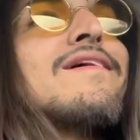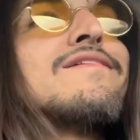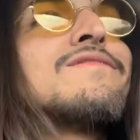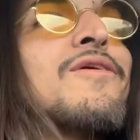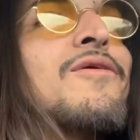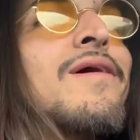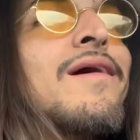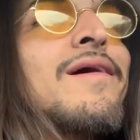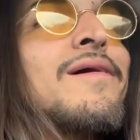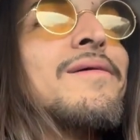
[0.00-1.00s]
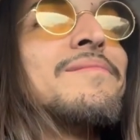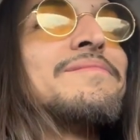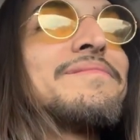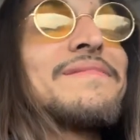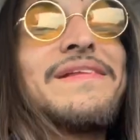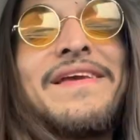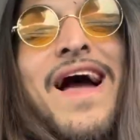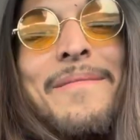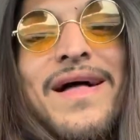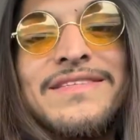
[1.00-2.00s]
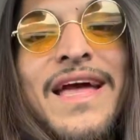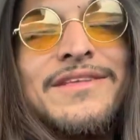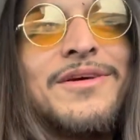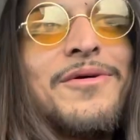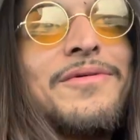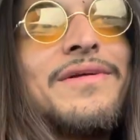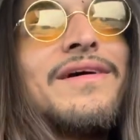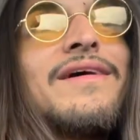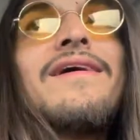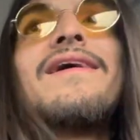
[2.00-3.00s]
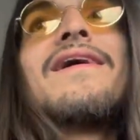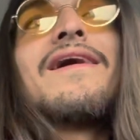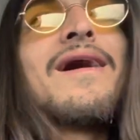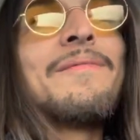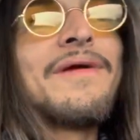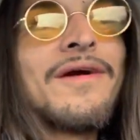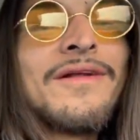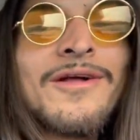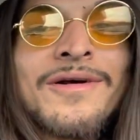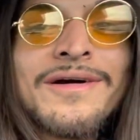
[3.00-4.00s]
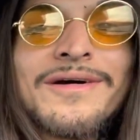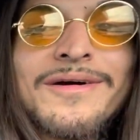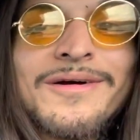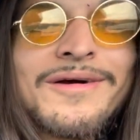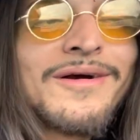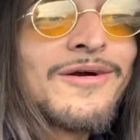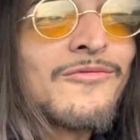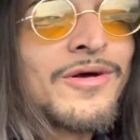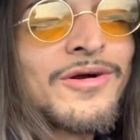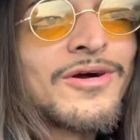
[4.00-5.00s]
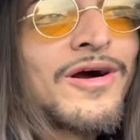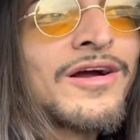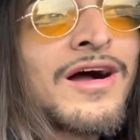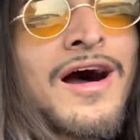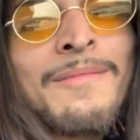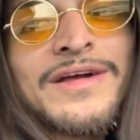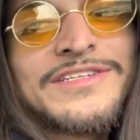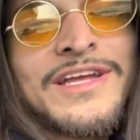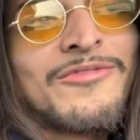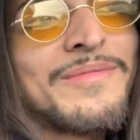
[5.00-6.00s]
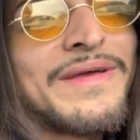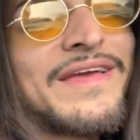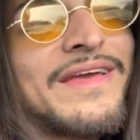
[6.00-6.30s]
So um, yeah, man, stay tuned. I'm here in the rental car, got all my shit with me.